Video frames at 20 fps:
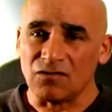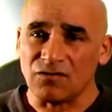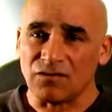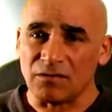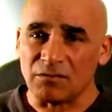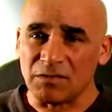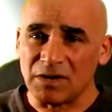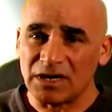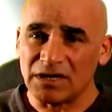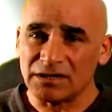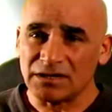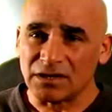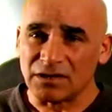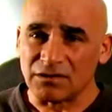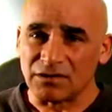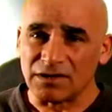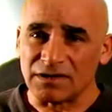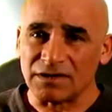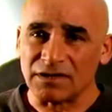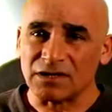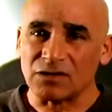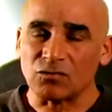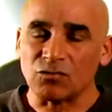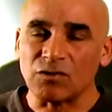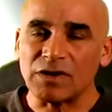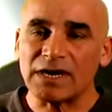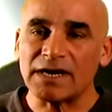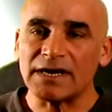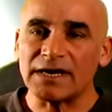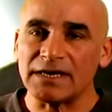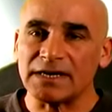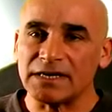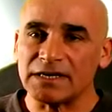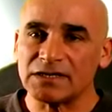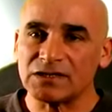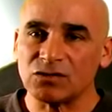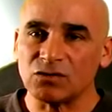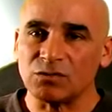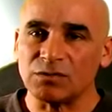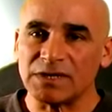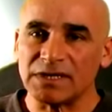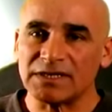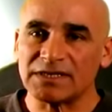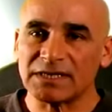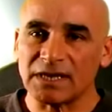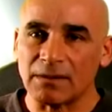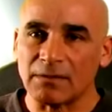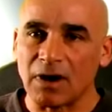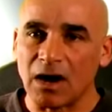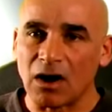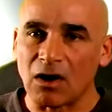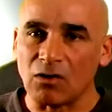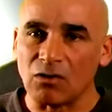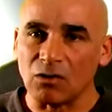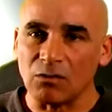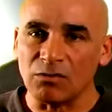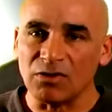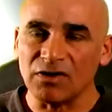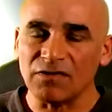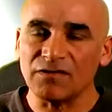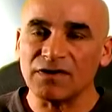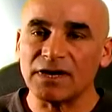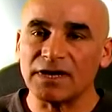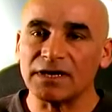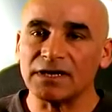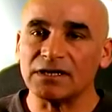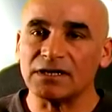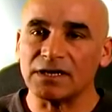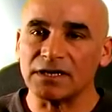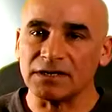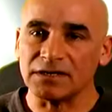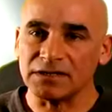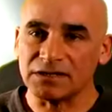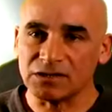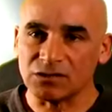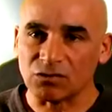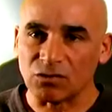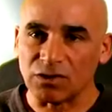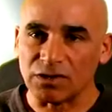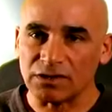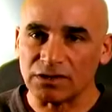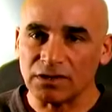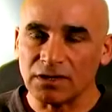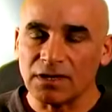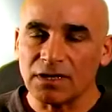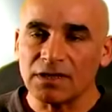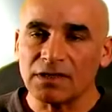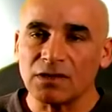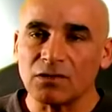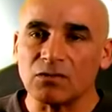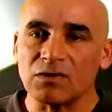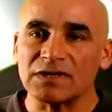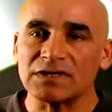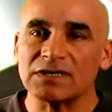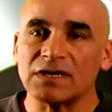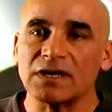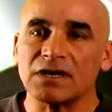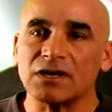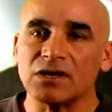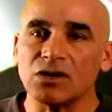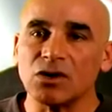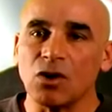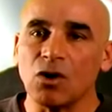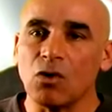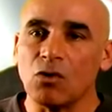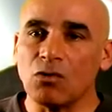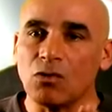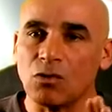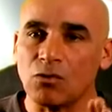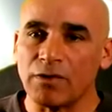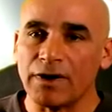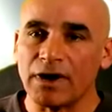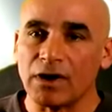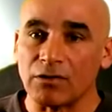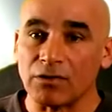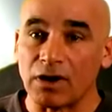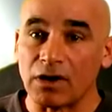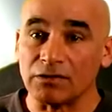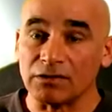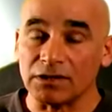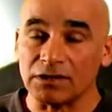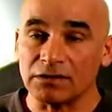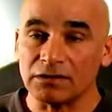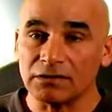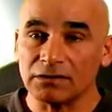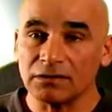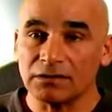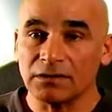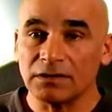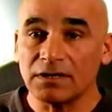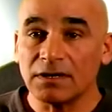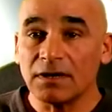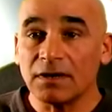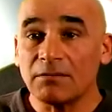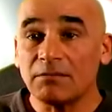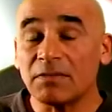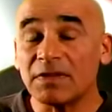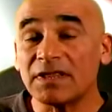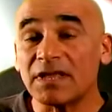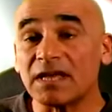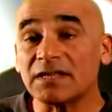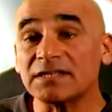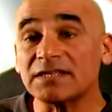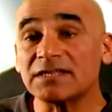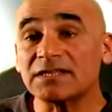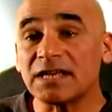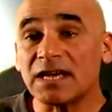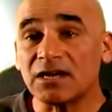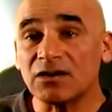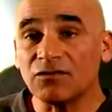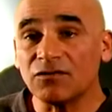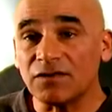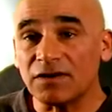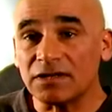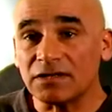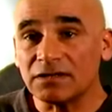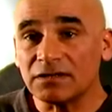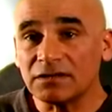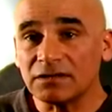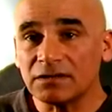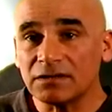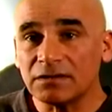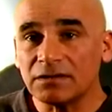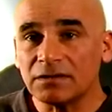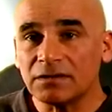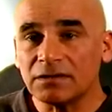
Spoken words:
of a military that really needs to be somehow obliterated and destroyed. There was no way around it. But the other side of it,